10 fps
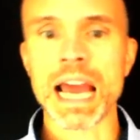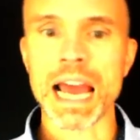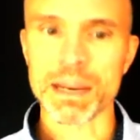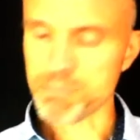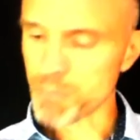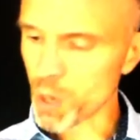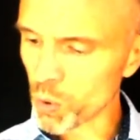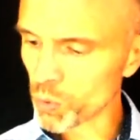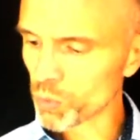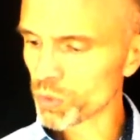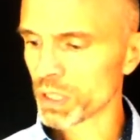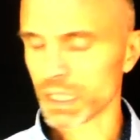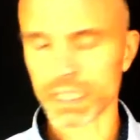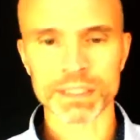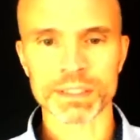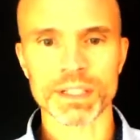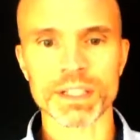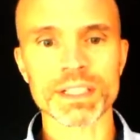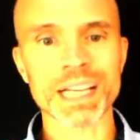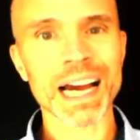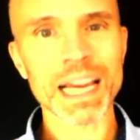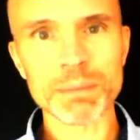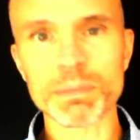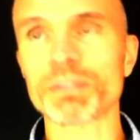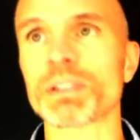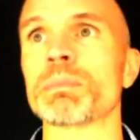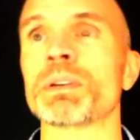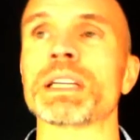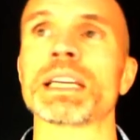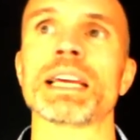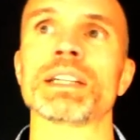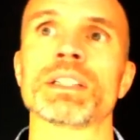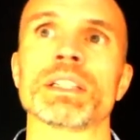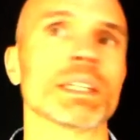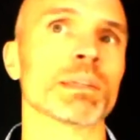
And mode is the type of communication.